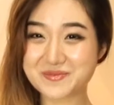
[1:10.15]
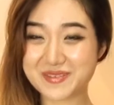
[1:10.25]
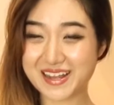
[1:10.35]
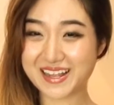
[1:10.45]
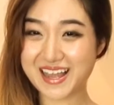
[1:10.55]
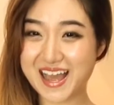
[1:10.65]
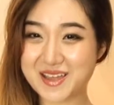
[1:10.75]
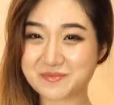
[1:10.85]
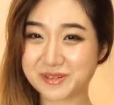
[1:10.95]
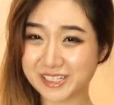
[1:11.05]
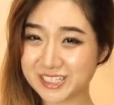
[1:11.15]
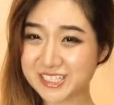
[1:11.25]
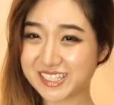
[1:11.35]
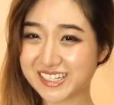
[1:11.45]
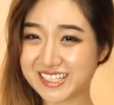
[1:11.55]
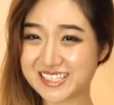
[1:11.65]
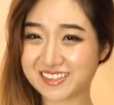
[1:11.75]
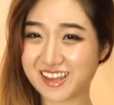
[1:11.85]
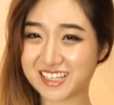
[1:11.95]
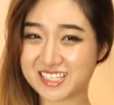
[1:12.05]
but I'm pretty sure it's a
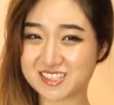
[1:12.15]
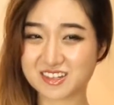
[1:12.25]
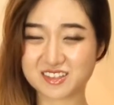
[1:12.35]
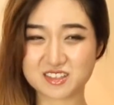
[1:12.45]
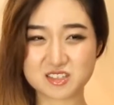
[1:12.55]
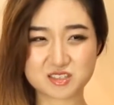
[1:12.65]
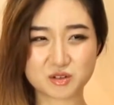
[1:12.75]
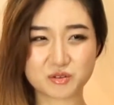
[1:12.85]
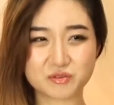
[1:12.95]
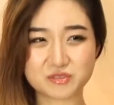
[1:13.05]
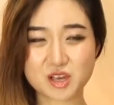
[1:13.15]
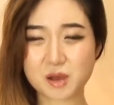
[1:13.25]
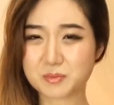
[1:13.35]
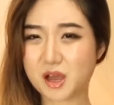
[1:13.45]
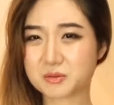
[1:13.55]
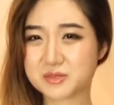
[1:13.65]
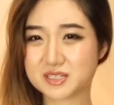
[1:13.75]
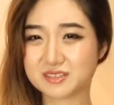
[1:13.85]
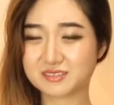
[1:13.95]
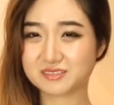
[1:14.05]
lot easier than the stovetop
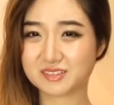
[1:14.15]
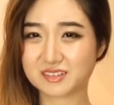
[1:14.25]
option.